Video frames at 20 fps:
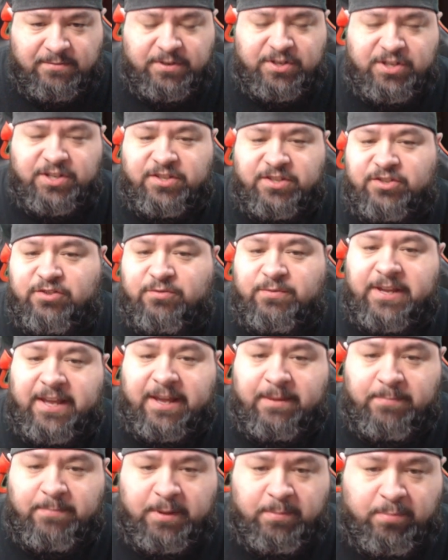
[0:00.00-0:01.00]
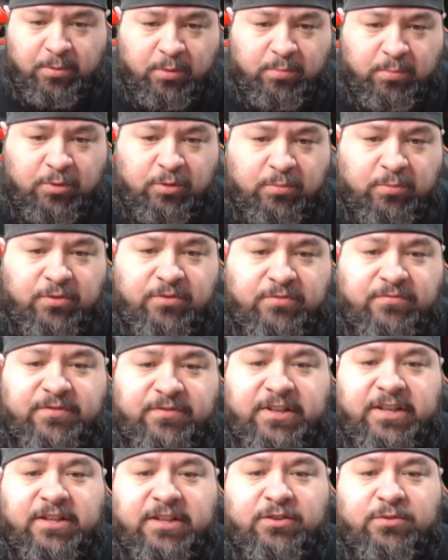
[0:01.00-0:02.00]
which is 3 MP purple move,
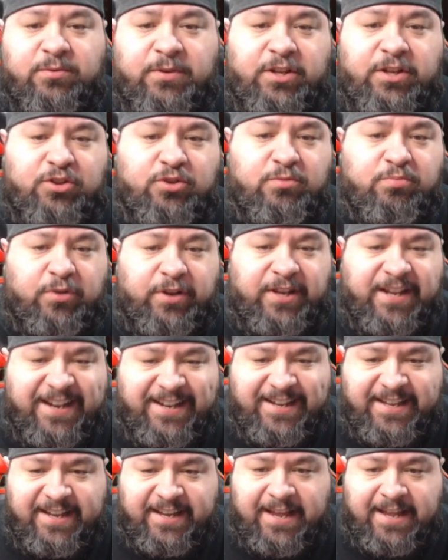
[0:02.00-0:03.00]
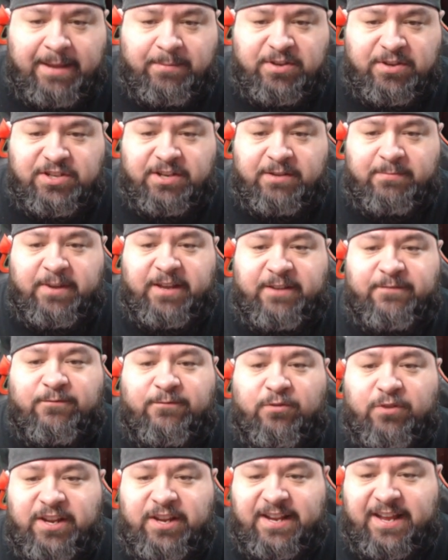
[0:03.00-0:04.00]
deal 22.9k damage and make
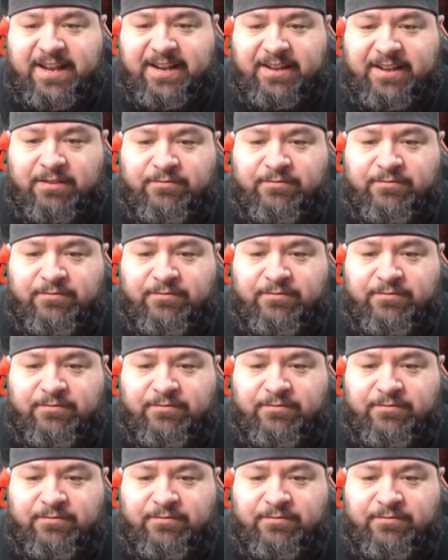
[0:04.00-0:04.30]
49, uh,